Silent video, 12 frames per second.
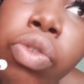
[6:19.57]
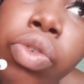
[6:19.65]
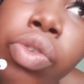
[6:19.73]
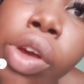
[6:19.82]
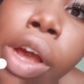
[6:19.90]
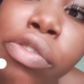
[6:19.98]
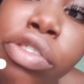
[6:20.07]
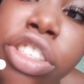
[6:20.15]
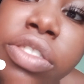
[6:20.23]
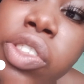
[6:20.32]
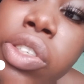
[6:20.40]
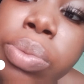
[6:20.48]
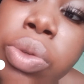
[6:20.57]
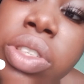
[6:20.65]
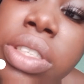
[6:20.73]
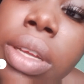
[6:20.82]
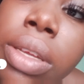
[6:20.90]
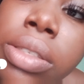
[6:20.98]
you have watched the video to
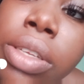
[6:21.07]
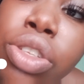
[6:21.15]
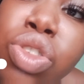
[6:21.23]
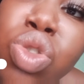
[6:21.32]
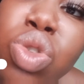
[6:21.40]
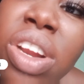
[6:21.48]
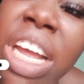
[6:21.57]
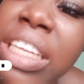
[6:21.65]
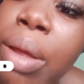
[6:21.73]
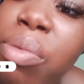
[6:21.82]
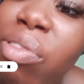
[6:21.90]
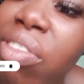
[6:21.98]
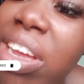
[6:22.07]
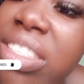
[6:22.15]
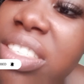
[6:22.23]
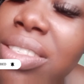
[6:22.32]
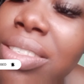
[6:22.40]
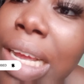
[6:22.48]
this extent, you know that I'm a
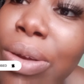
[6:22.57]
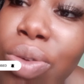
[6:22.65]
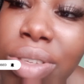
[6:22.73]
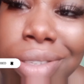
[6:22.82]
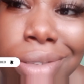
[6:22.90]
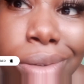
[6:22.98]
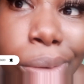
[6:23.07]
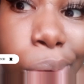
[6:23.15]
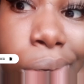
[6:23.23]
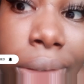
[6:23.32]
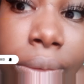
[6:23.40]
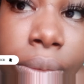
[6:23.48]
fast eater. I don't eat slowly.